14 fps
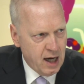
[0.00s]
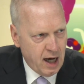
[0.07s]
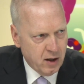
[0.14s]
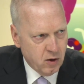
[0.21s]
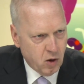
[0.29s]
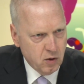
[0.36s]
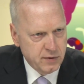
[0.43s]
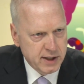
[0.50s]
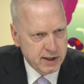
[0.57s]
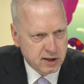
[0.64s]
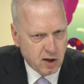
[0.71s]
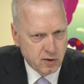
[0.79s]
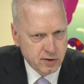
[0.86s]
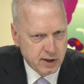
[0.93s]
I always
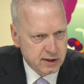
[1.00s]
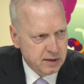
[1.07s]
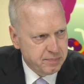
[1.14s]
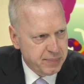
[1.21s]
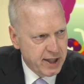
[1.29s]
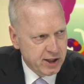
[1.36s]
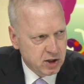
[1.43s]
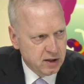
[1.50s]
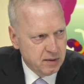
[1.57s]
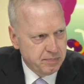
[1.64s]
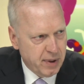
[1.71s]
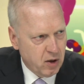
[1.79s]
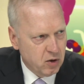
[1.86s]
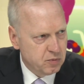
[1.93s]
counsel the patient
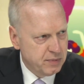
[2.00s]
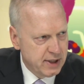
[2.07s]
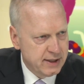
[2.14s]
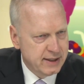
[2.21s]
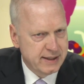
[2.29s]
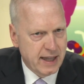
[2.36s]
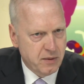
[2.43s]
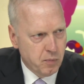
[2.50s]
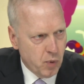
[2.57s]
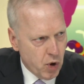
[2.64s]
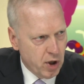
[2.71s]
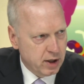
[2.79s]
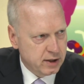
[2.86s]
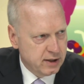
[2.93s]
about means that
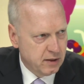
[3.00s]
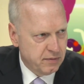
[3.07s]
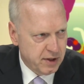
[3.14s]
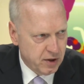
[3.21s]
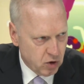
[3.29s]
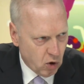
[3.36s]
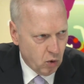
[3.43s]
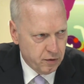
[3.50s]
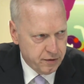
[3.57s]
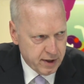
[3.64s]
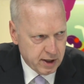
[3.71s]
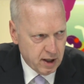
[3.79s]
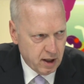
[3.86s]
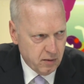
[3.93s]
works, that we know
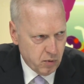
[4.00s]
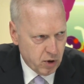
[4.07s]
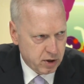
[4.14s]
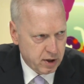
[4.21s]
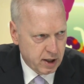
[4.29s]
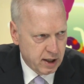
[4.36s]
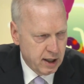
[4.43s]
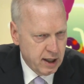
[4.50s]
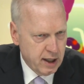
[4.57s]
that are working.